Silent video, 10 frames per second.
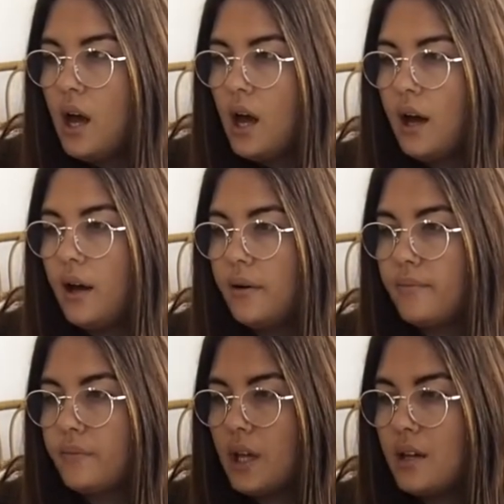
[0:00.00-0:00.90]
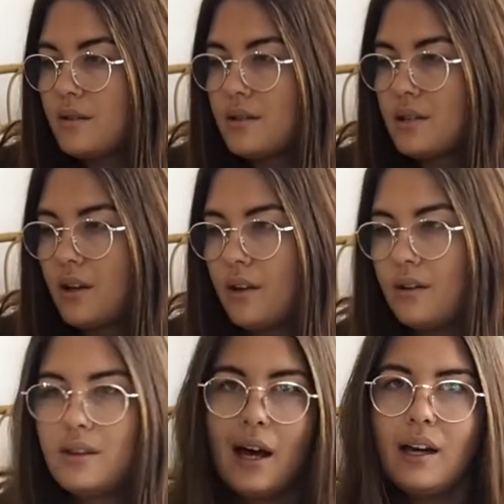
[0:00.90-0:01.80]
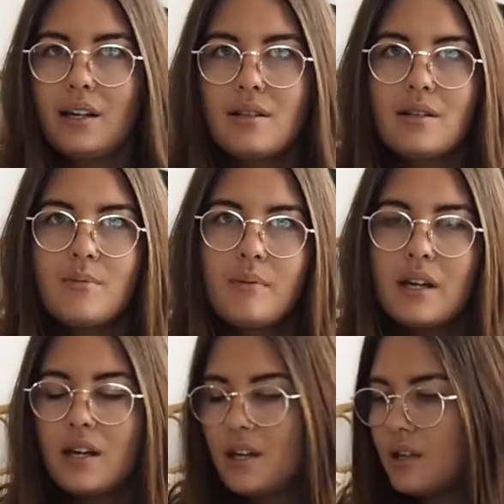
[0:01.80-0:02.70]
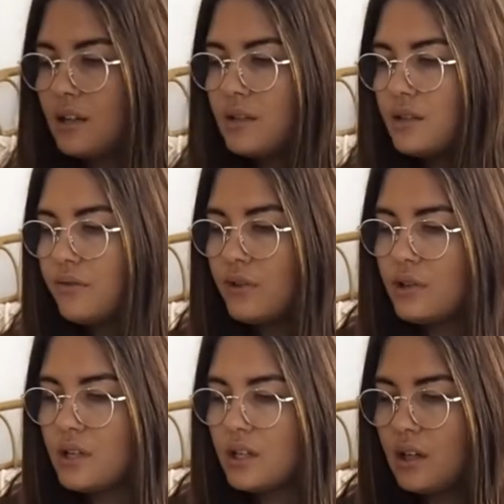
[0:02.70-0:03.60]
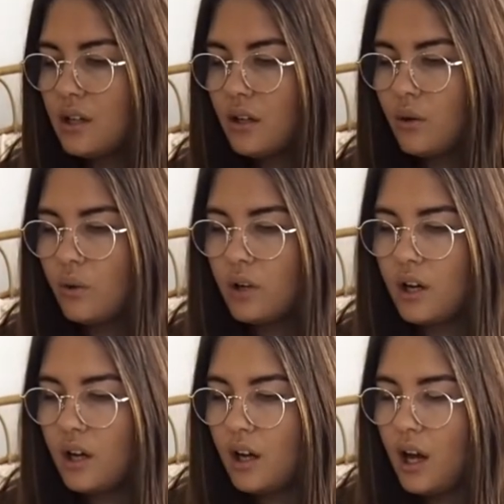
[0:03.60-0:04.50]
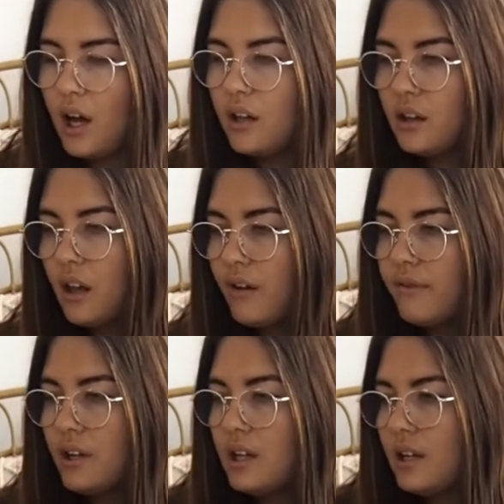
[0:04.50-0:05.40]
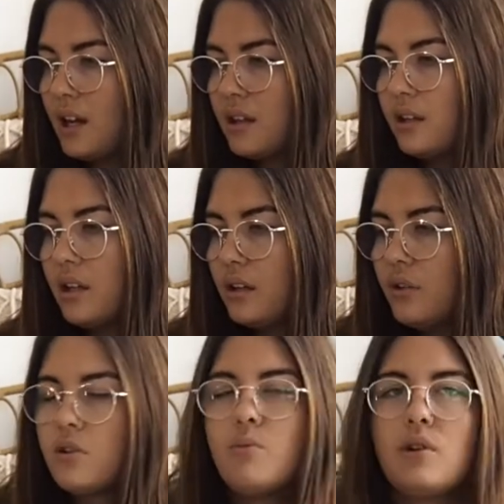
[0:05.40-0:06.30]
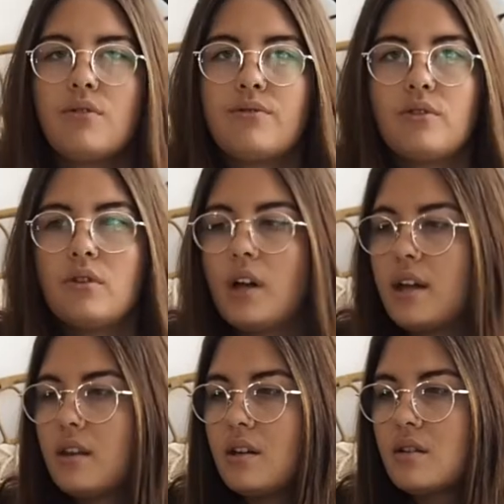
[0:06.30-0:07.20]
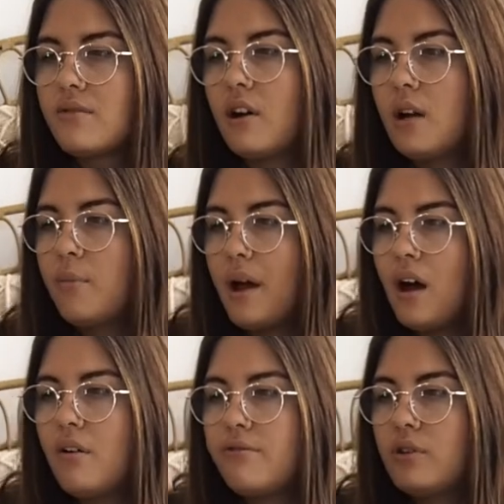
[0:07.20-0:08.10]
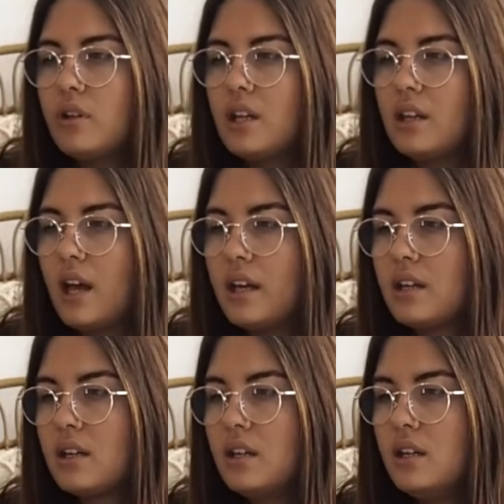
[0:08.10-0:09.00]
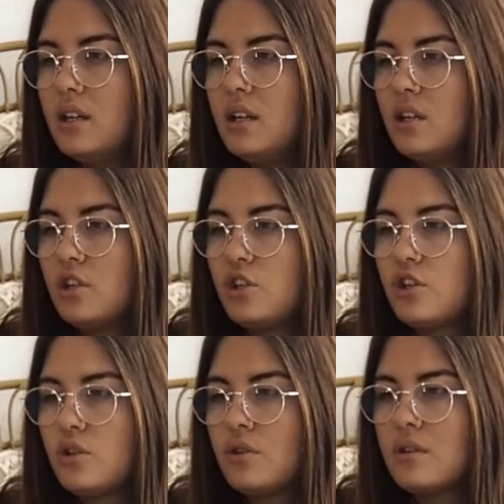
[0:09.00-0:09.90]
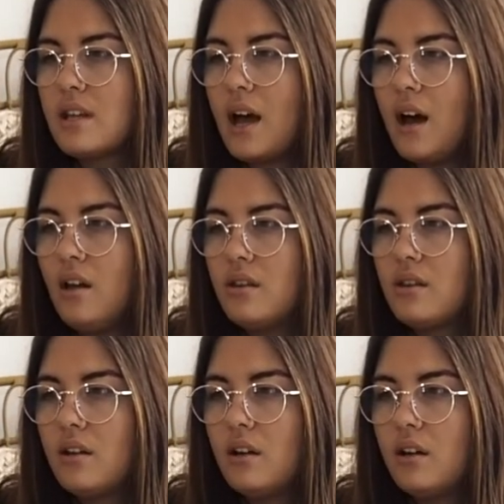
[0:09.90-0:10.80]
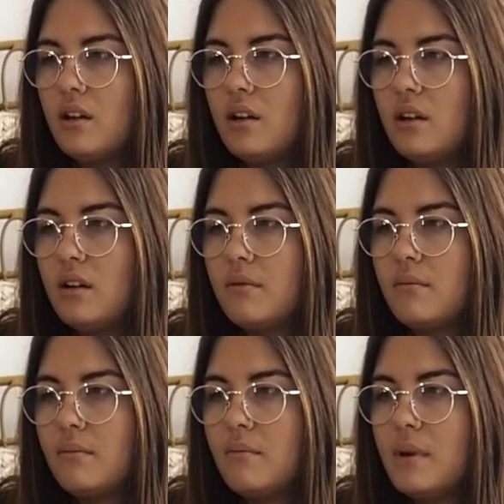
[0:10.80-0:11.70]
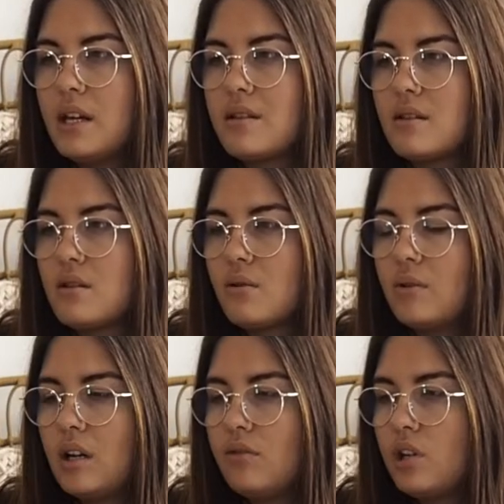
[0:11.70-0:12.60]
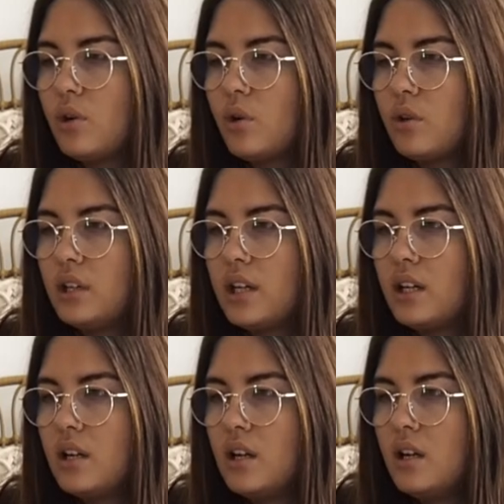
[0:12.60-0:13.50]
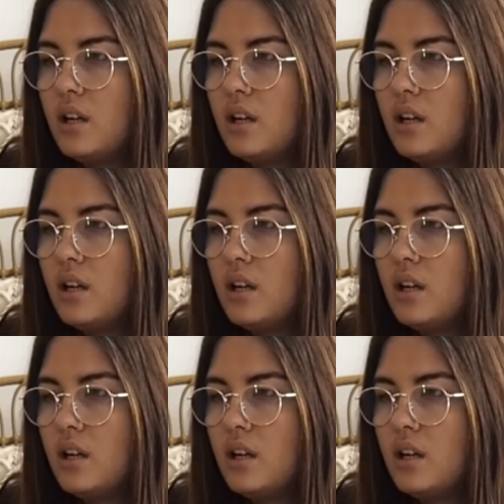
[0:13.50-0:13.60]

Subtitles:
And so that can just be diffusing in a corner. I love it. I think it looks beautiful. I think it's very powerful. It like shoots out the mist, or whatever you call it.